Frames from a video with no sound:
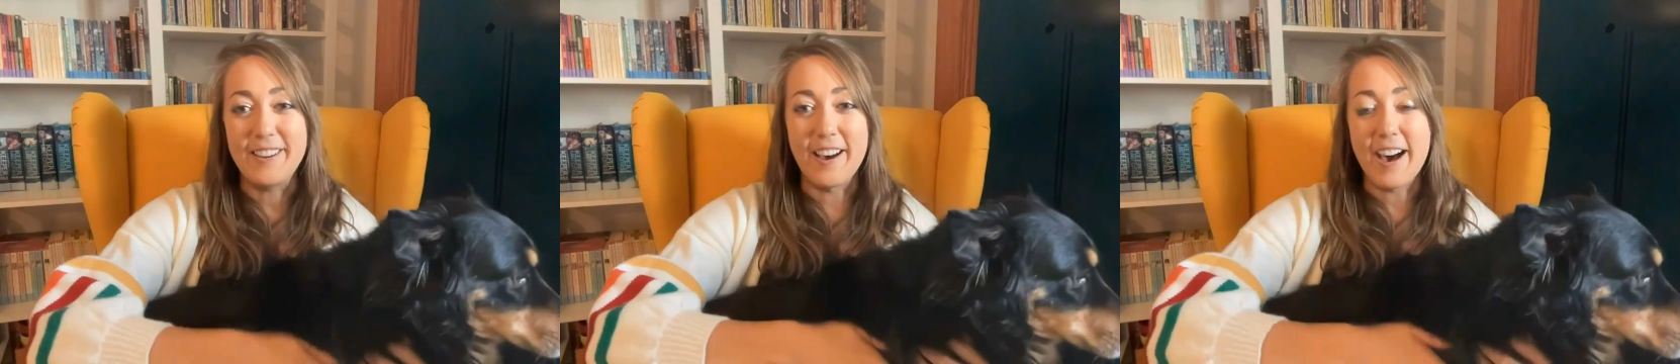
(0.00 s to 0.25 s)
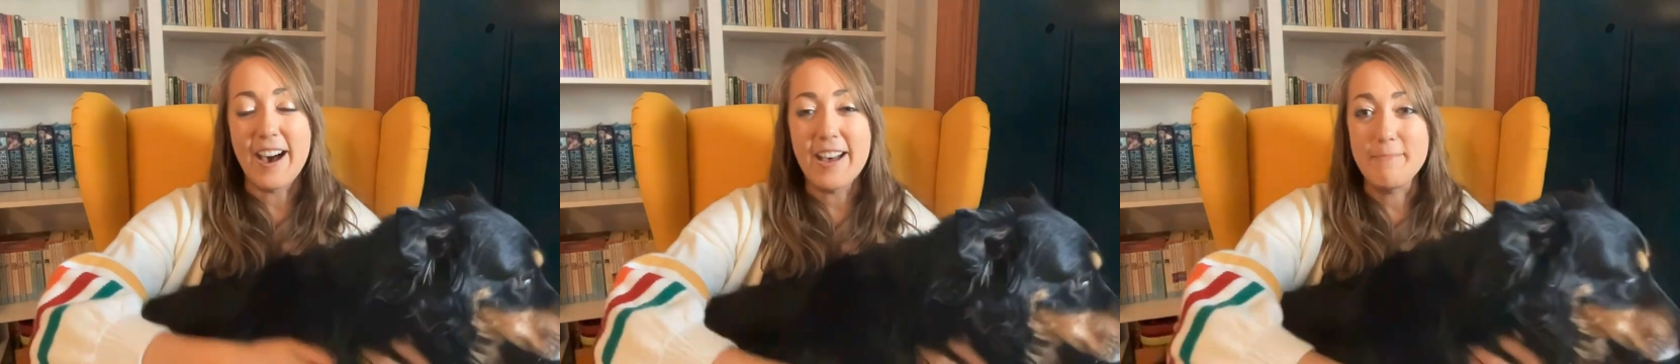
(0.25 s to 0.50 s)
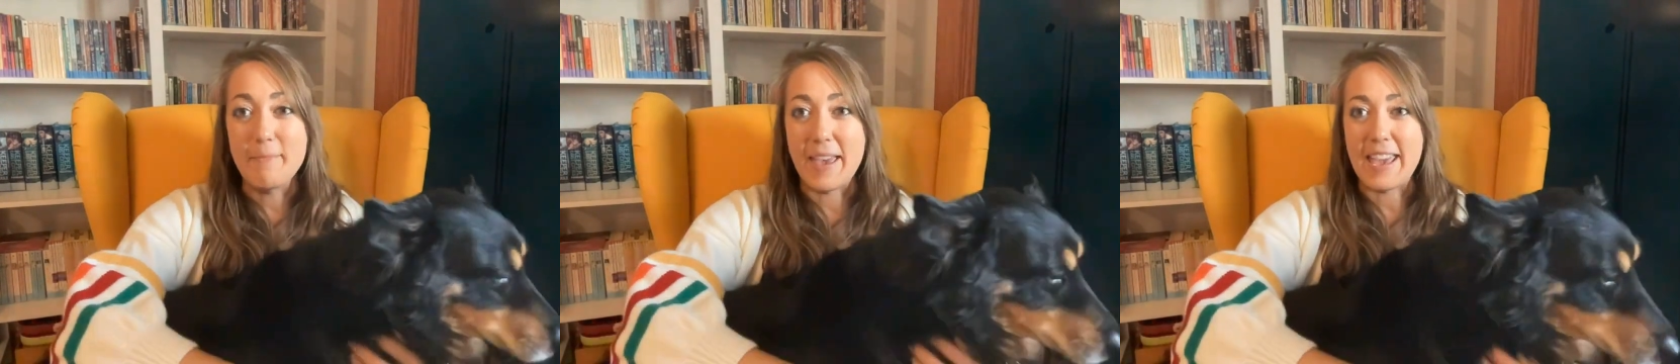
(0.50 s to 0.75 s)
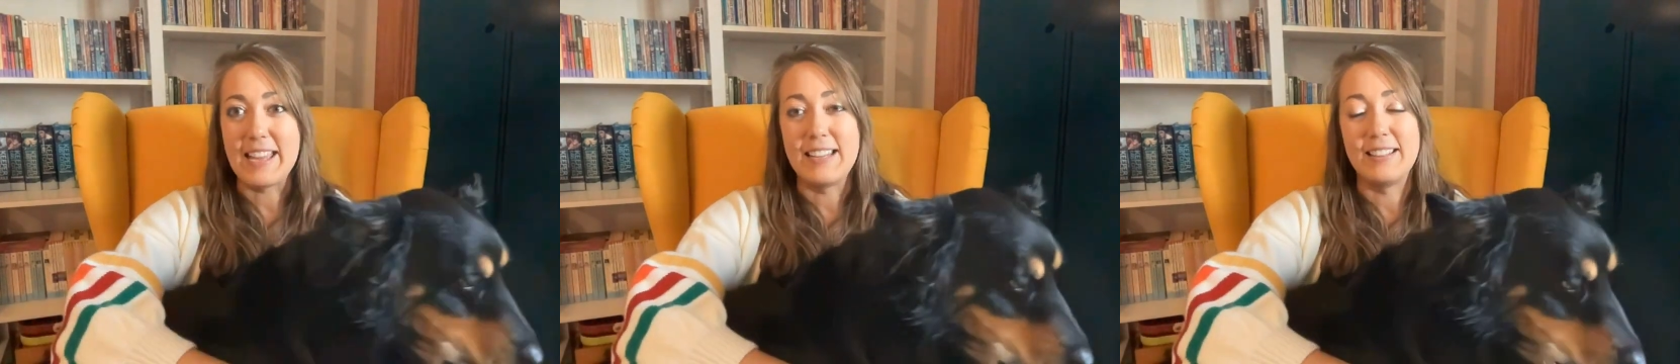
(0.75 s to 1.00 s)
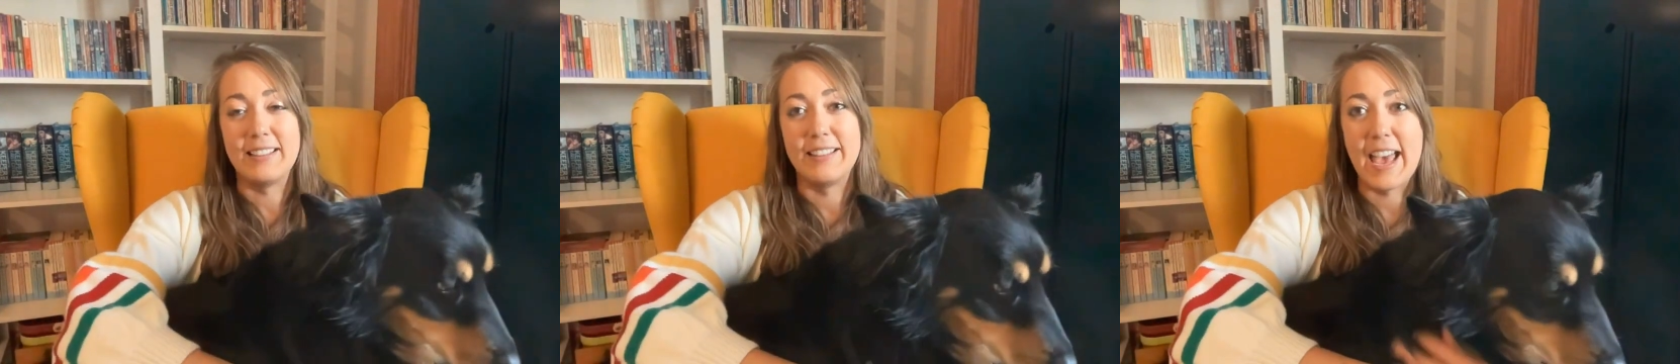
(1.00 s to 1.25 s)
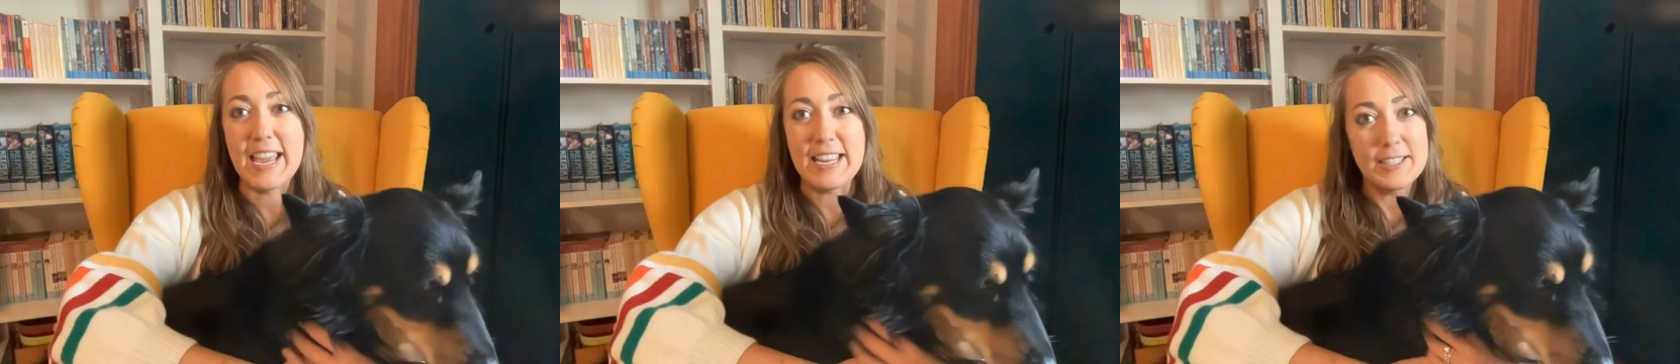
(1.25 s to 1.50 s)
God made
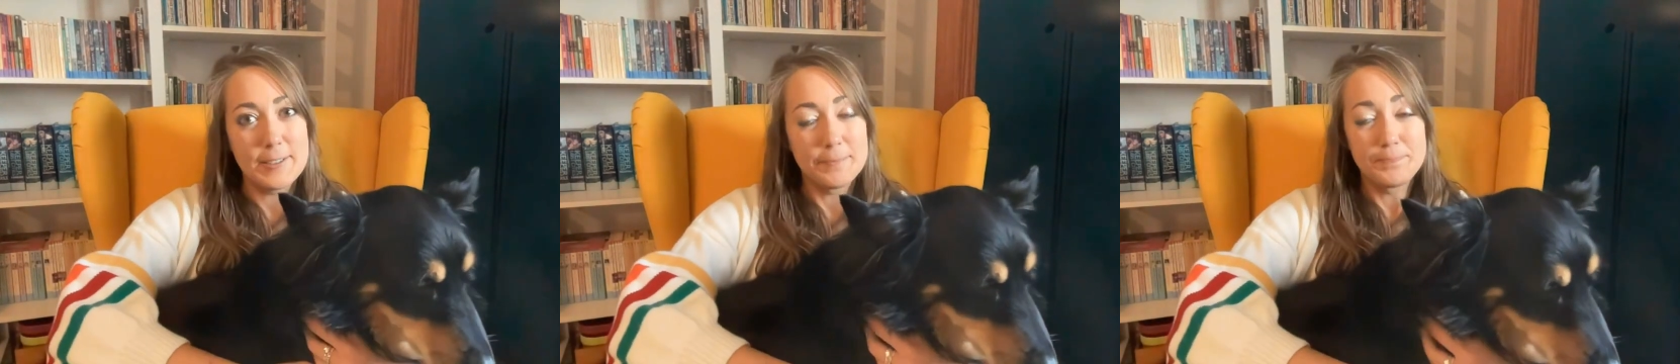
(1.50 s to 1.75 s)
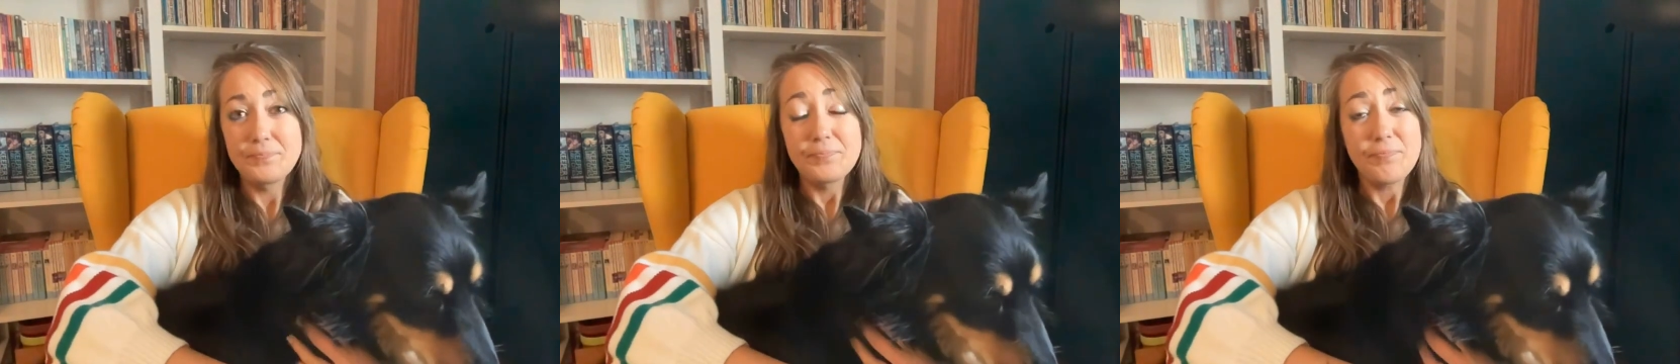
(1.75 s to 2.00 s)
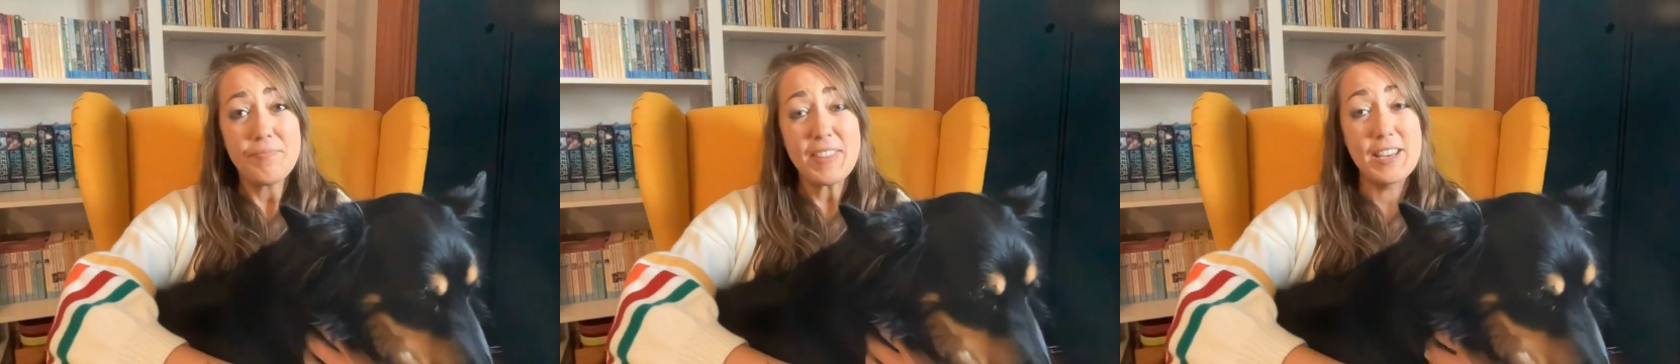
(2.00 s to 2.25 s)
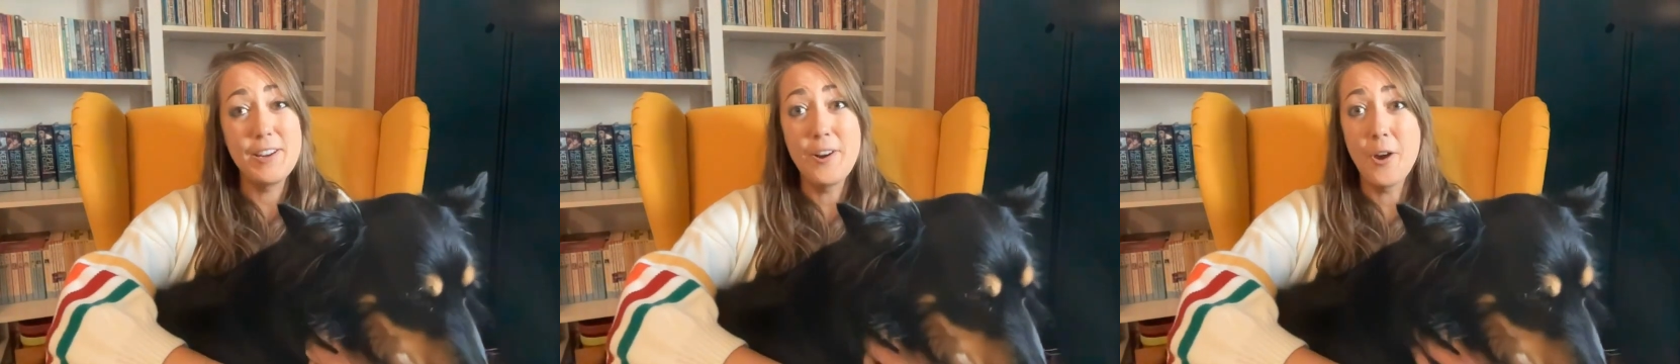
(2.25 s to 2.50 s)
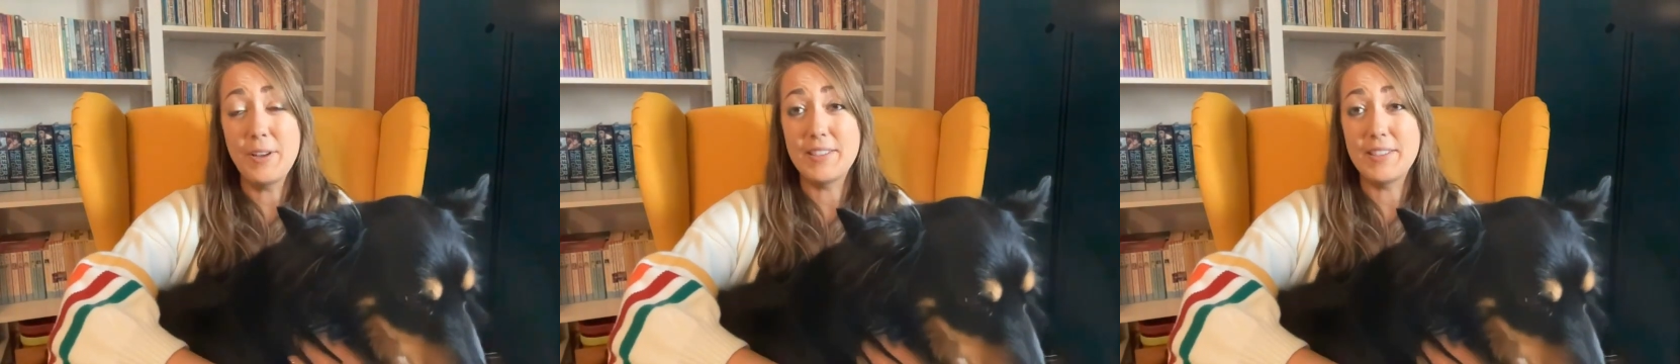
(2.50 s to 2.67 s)
light you know,